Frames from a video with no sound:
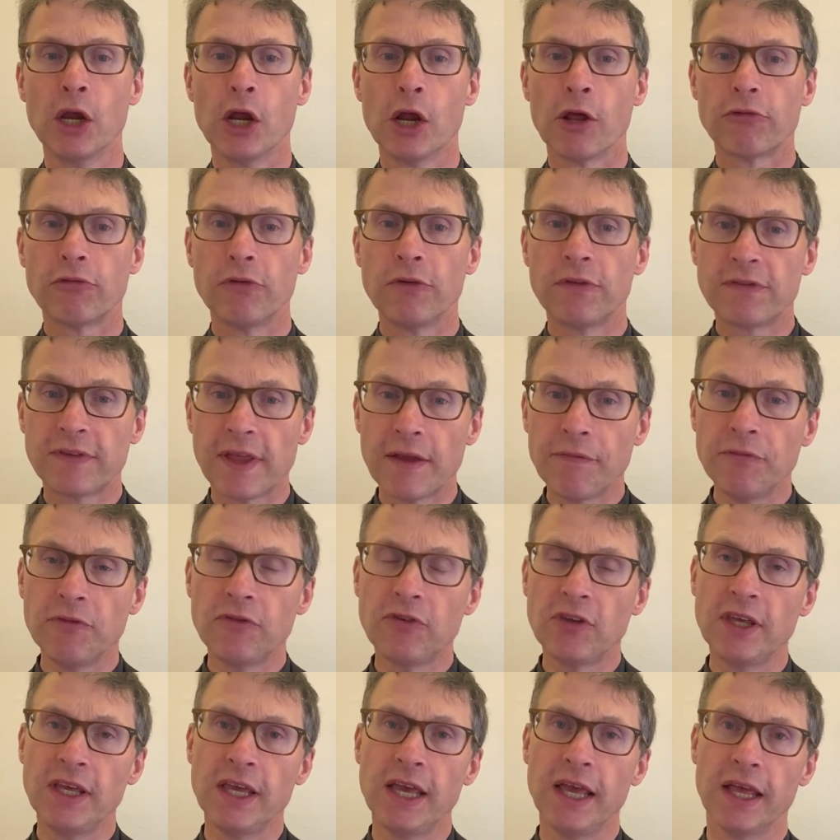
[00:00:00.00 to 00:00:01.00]
Through
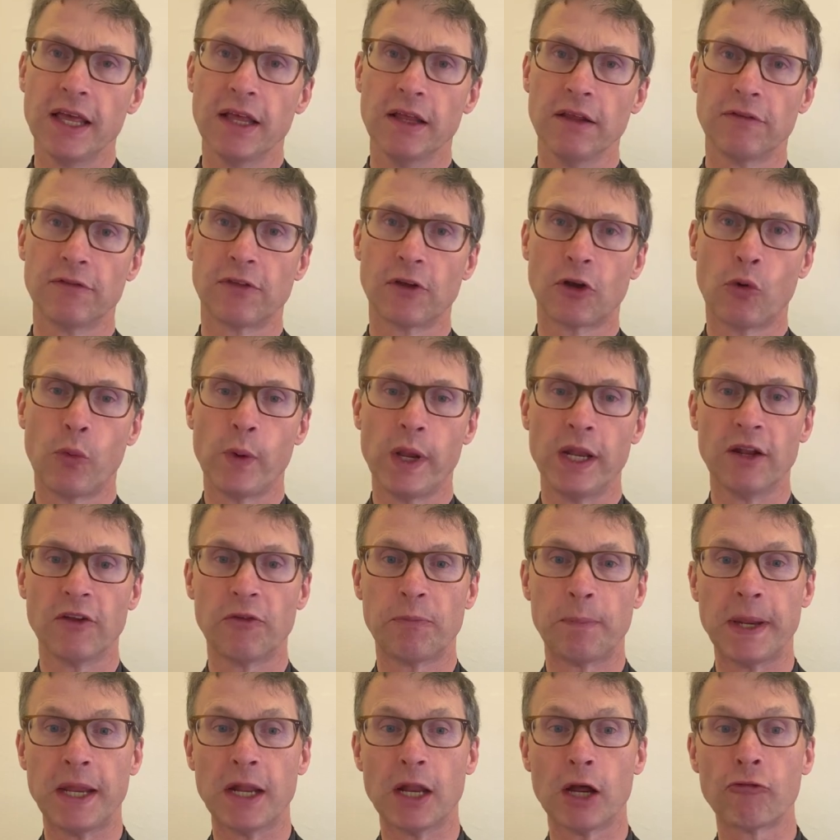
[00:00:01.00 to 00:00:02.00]
70 years, the Queen has
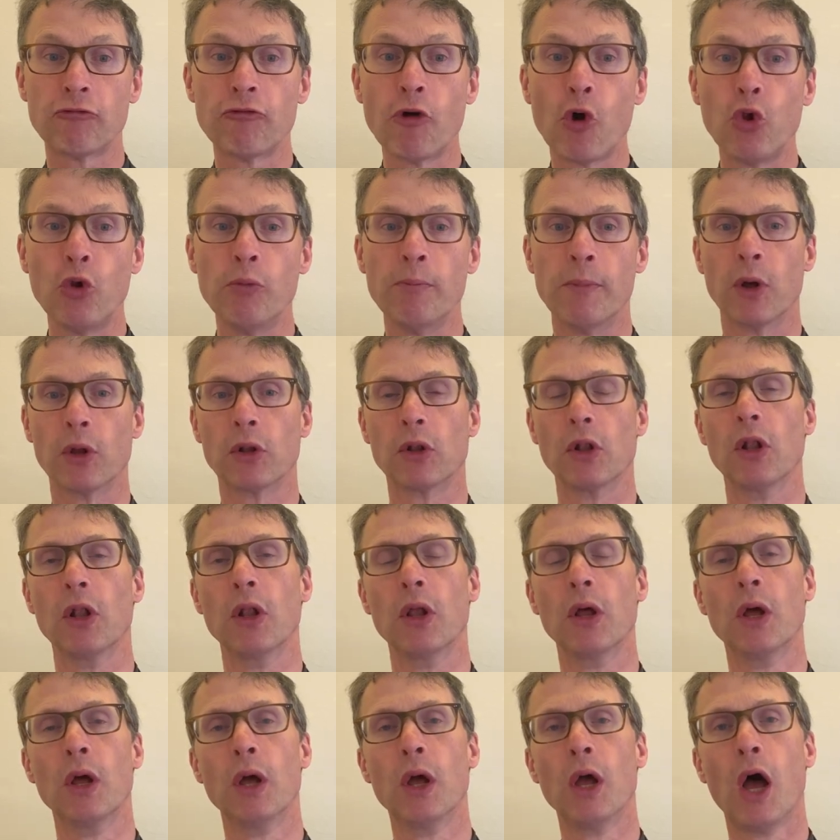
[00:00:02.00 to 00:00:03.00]
been a role model,
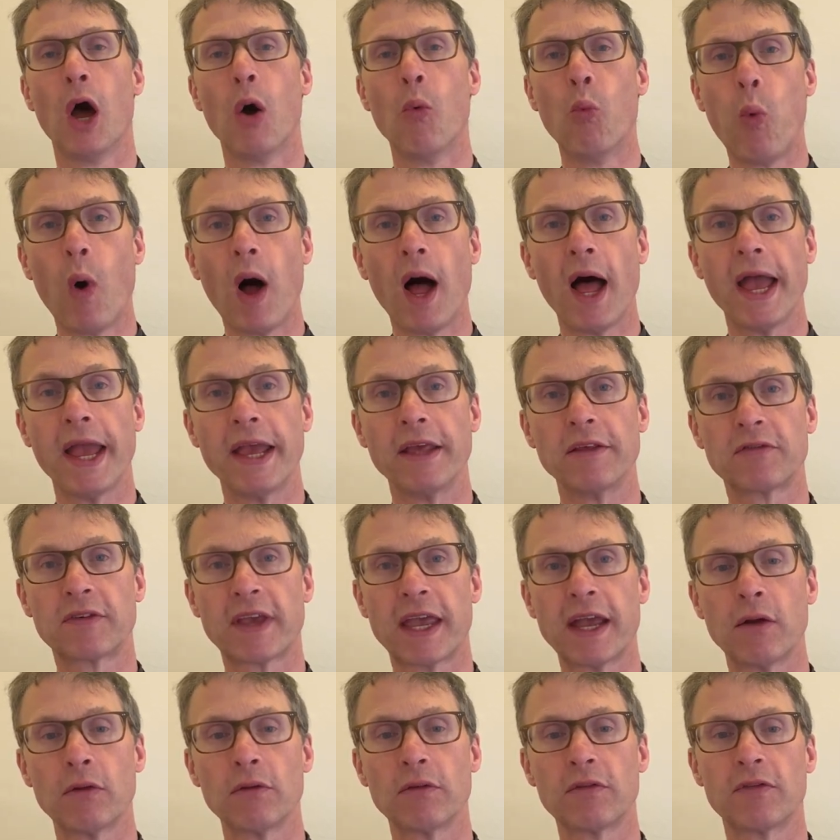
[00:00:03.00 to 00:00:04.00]
a wise
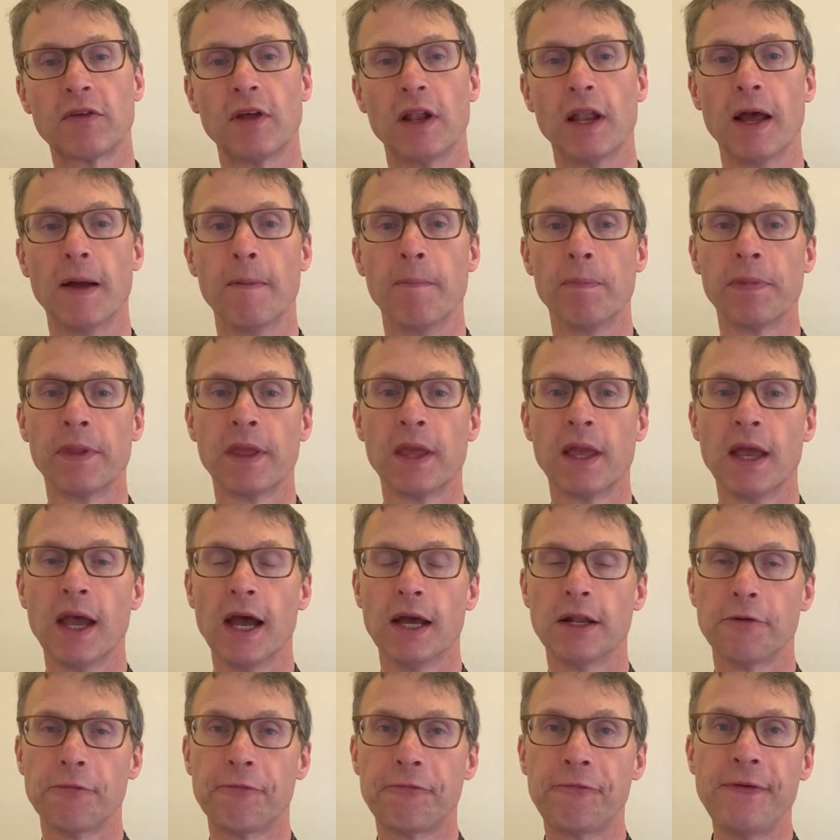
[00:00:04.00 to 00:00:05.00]
counsellor,
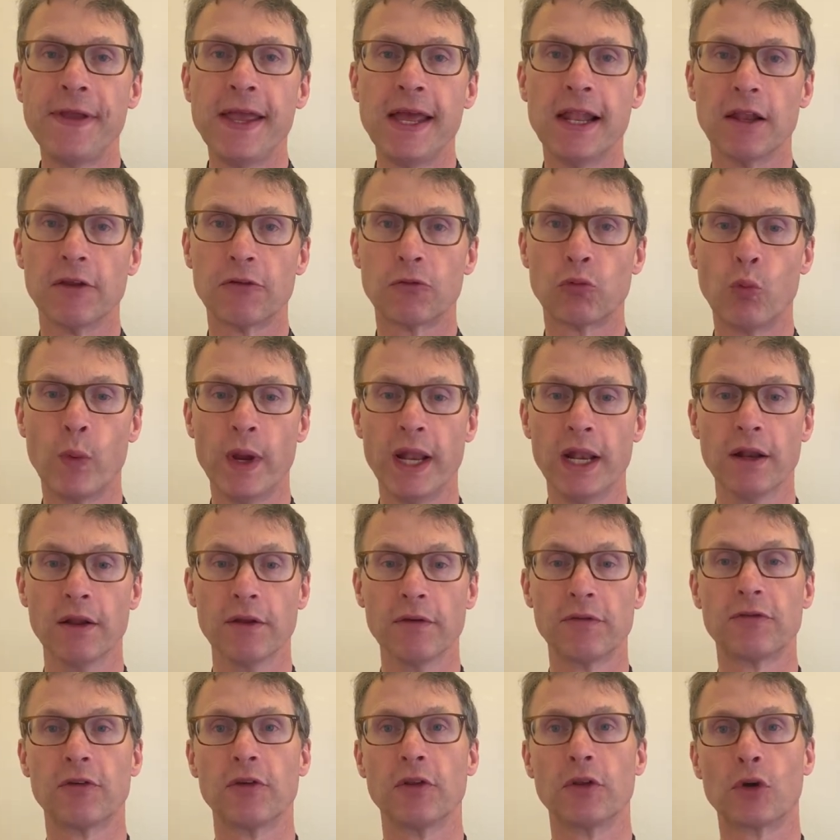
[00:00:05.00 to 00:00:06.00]
and a fearless witness
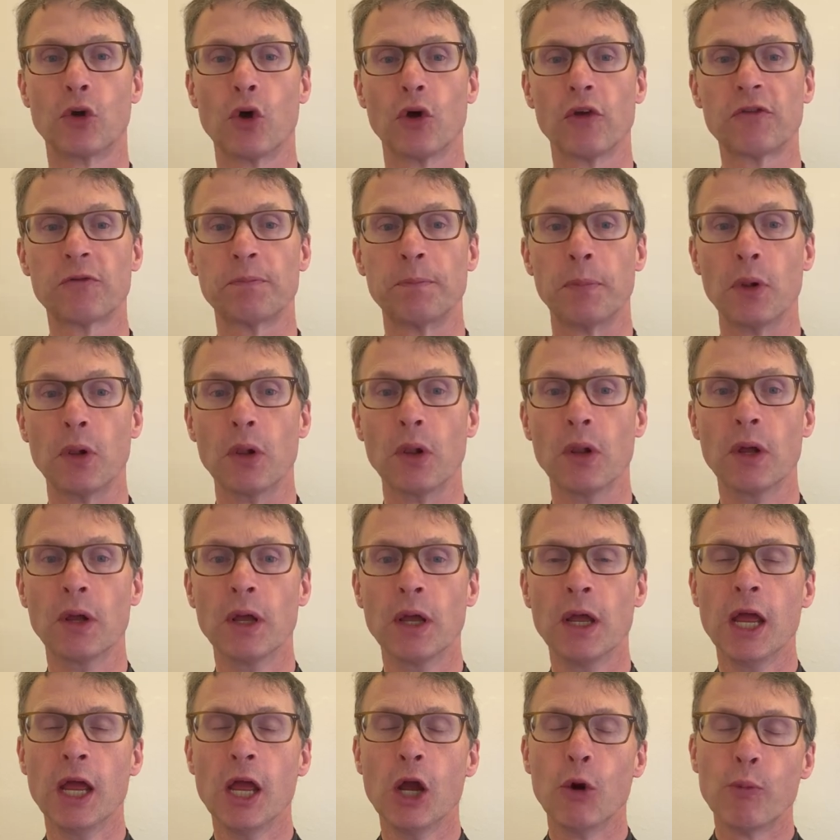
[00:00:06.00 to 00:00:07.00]
to the gospel.
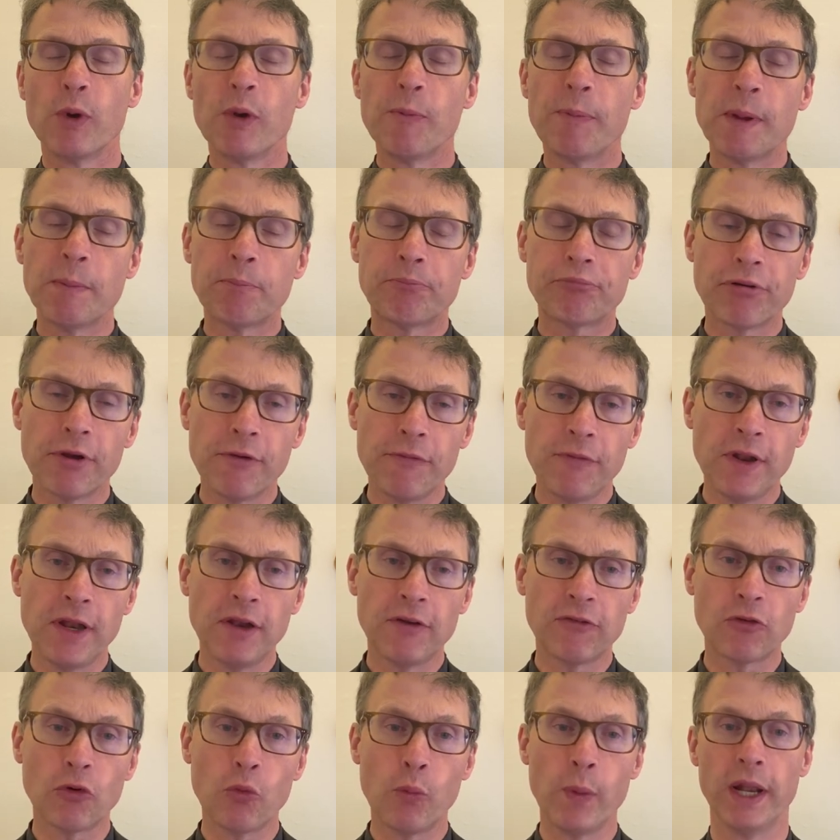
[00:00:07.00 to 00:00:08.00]
We've been
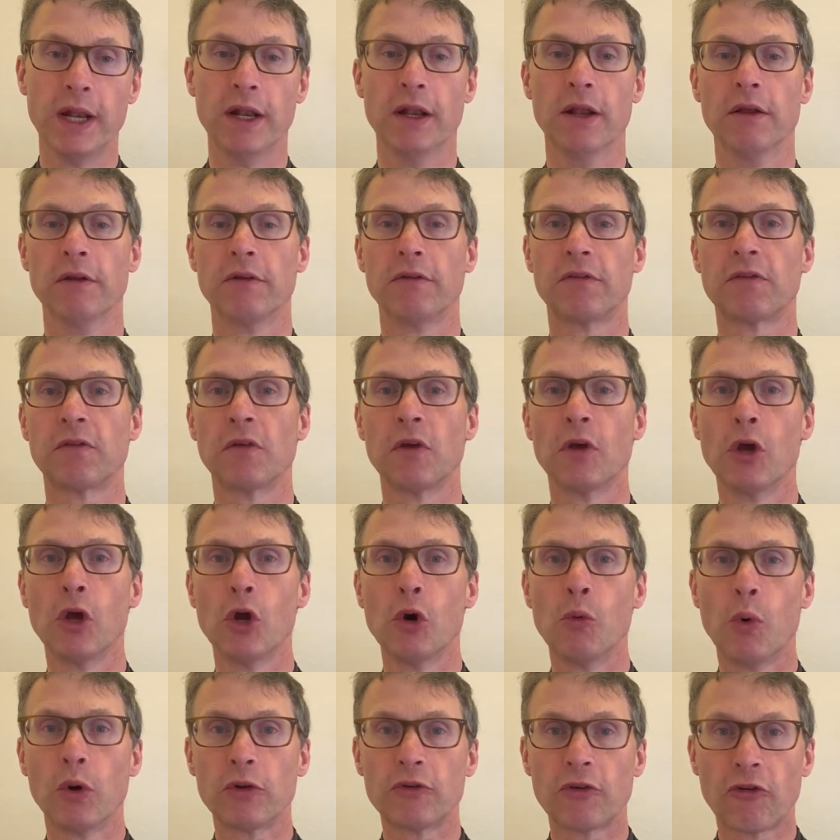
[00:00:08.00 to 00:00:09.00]
privileged to witness
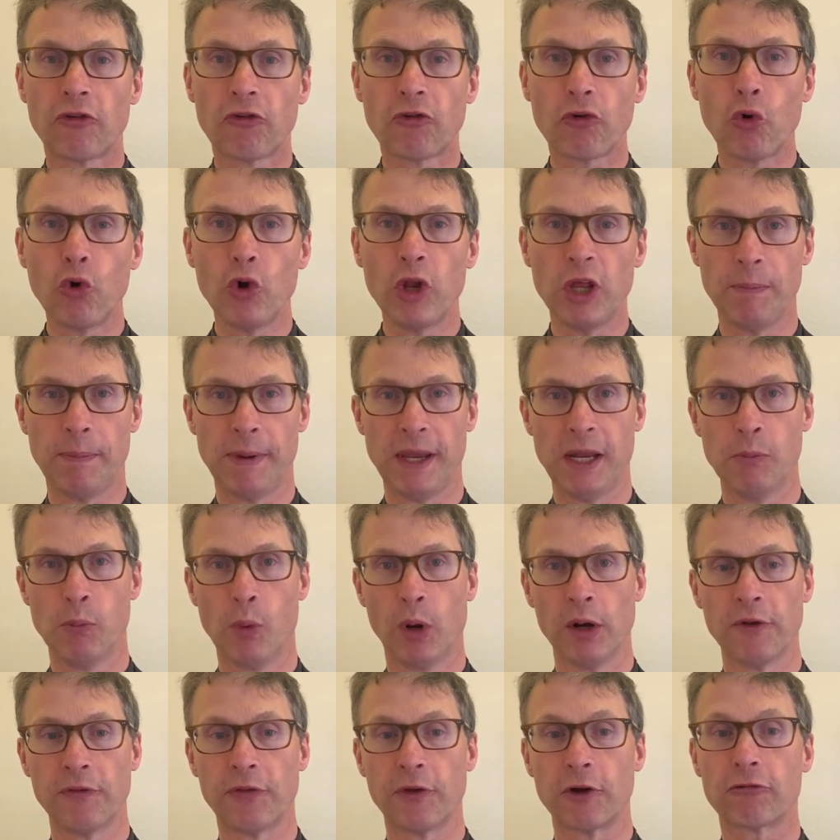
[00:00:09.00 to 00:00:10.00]
what has surely been
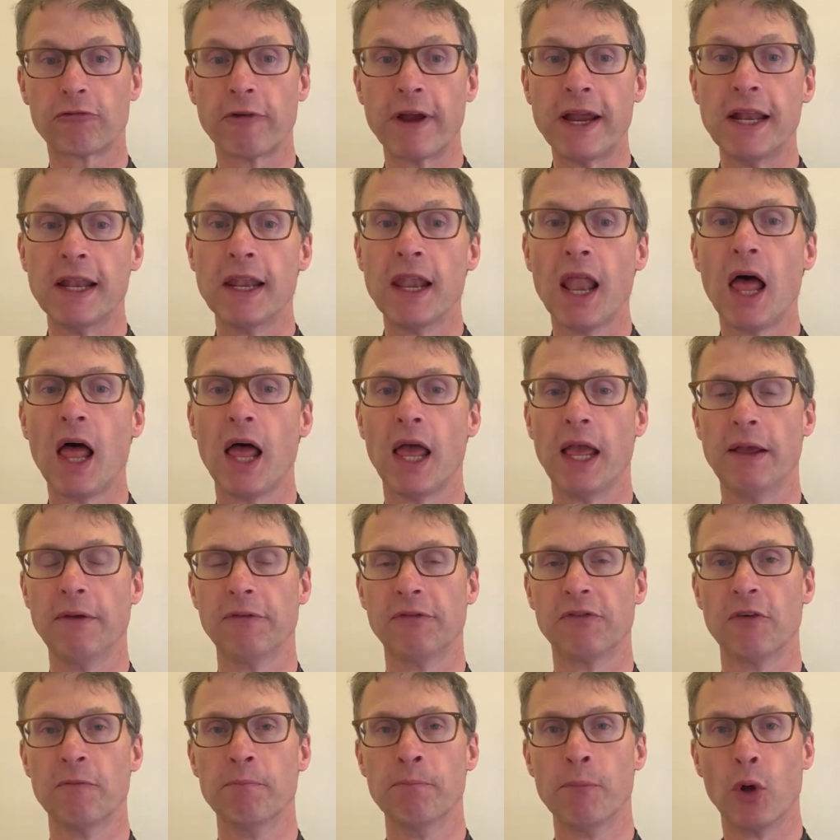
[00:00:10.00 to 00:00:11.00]
one of the great
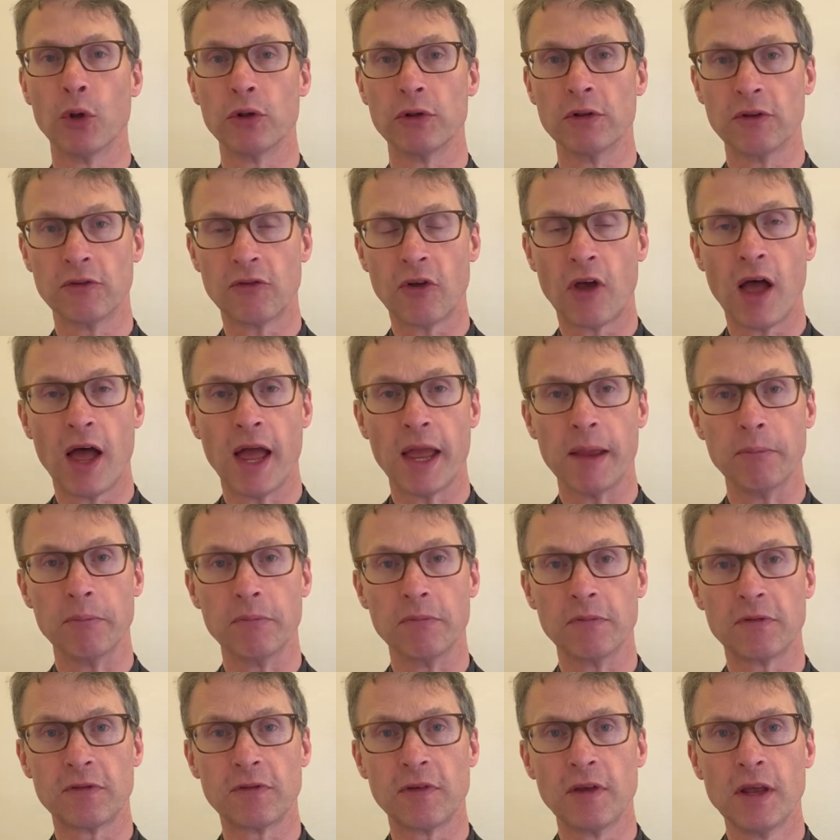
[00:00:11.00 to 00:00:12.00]
lives of modern
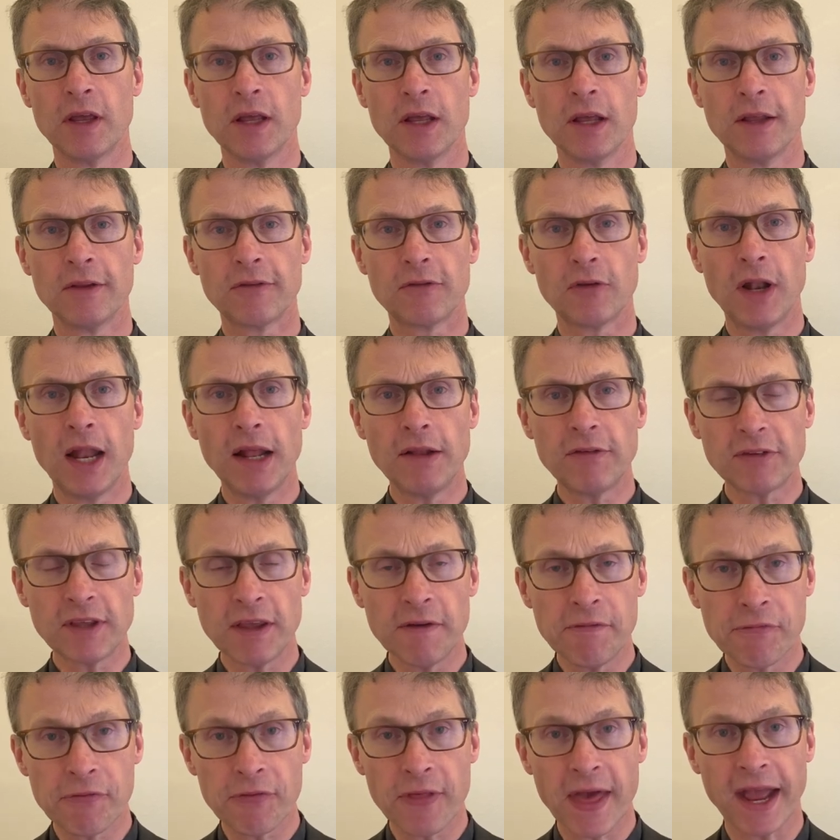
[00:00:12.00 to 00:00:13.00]
times. So let's
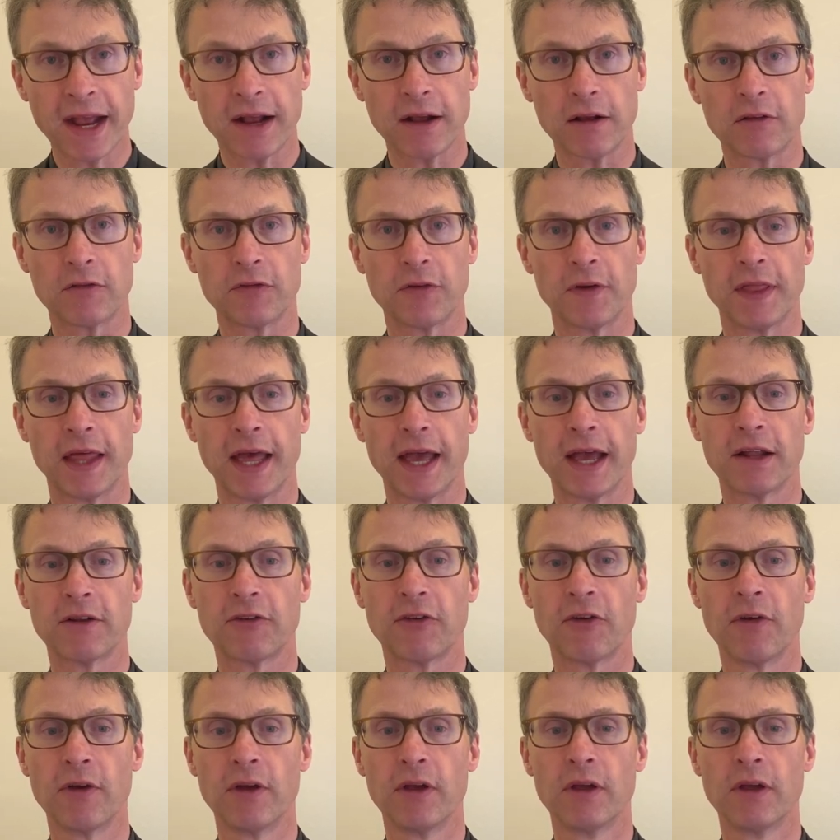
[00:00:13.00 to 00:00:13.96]
give thanks for that.